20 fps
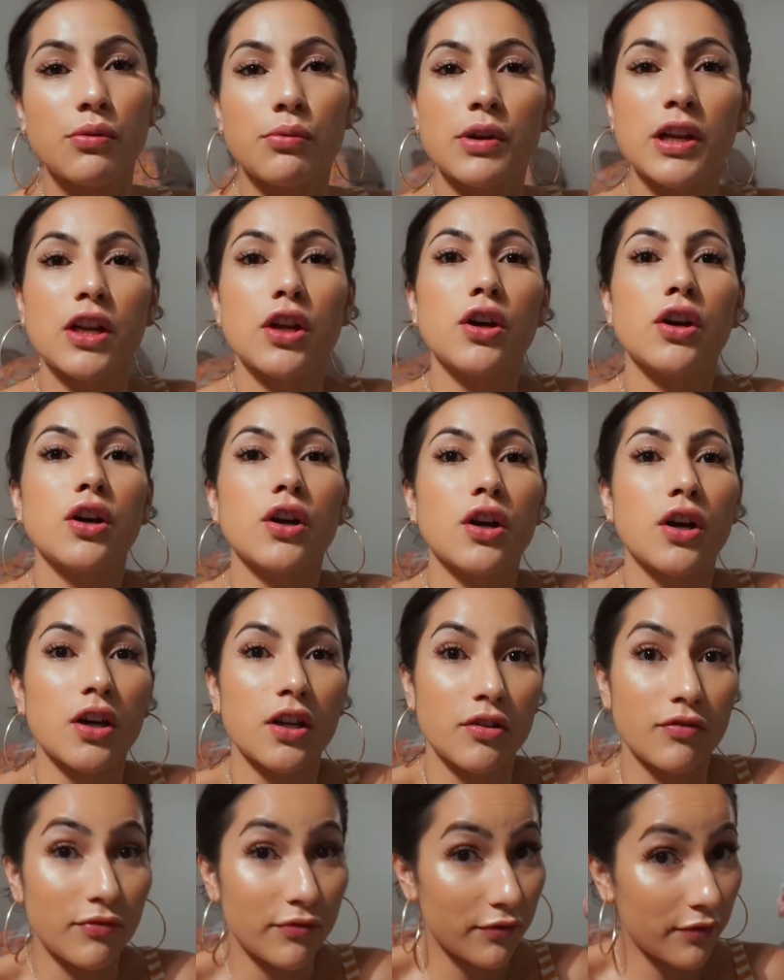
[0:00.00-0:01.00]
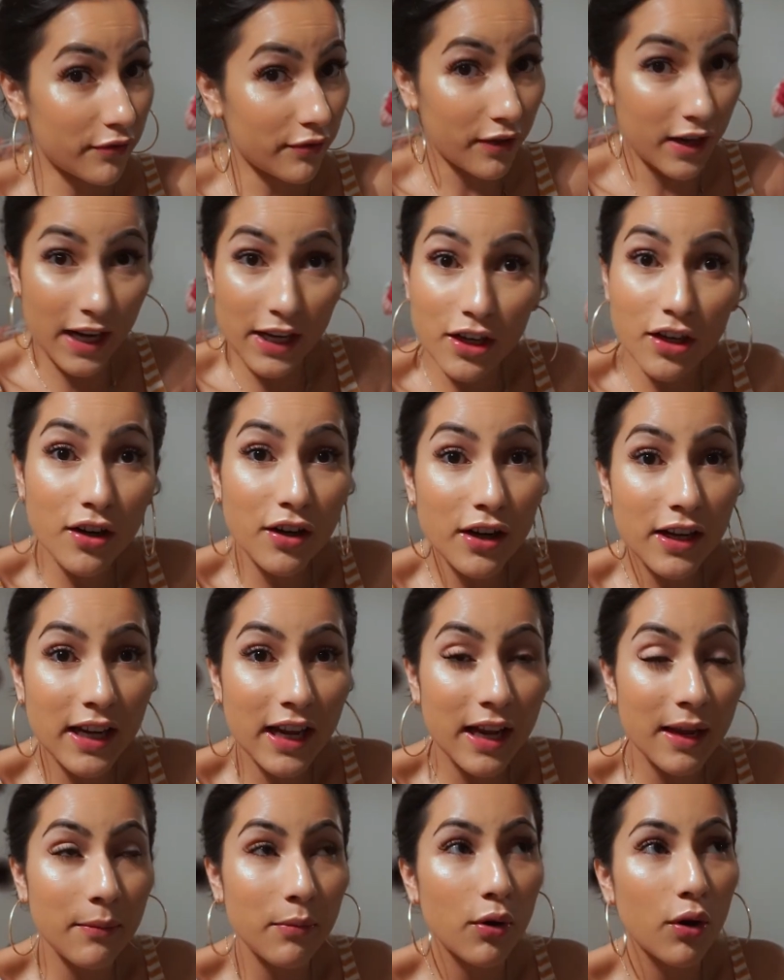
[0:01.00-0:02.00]
we look on regular
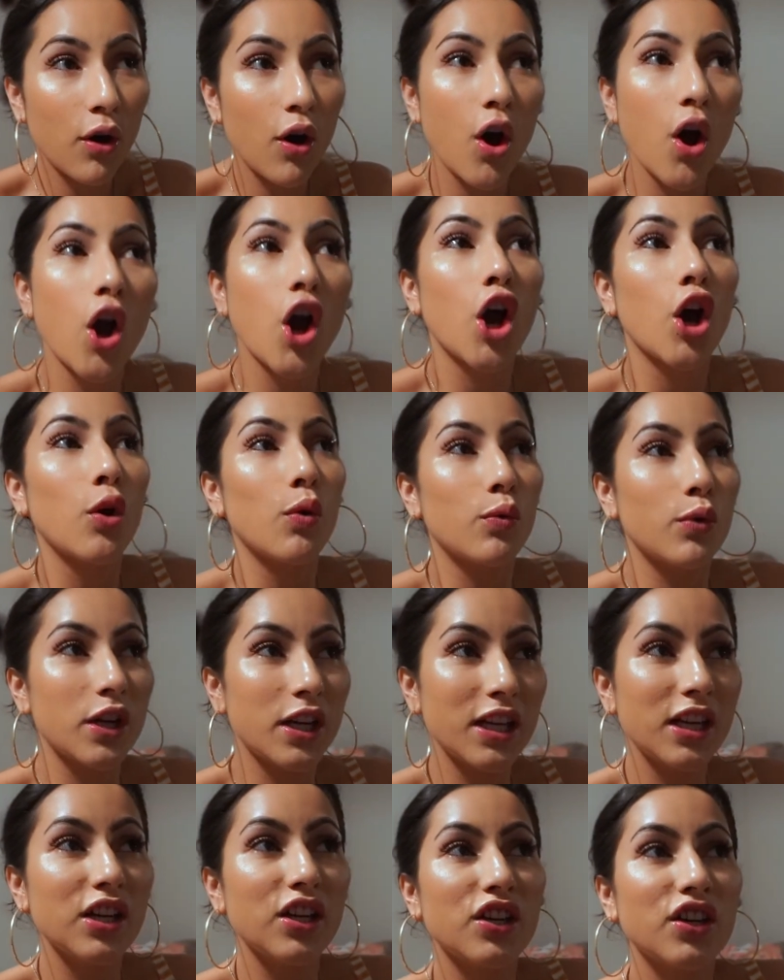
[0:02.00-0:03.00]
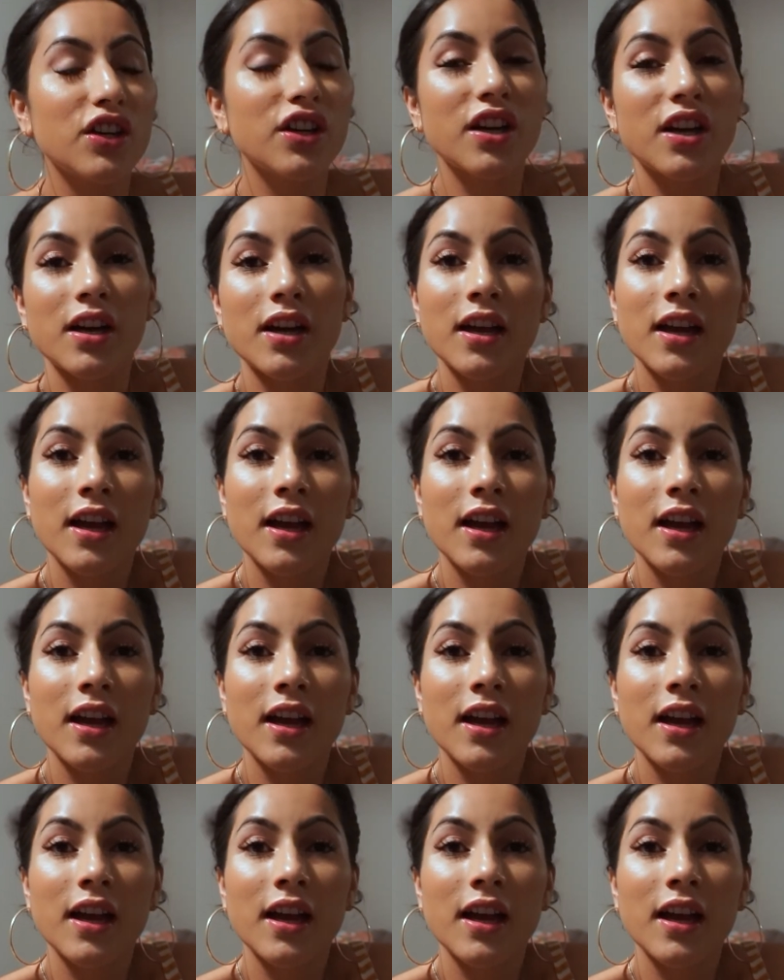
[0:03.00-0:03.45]
cable, we look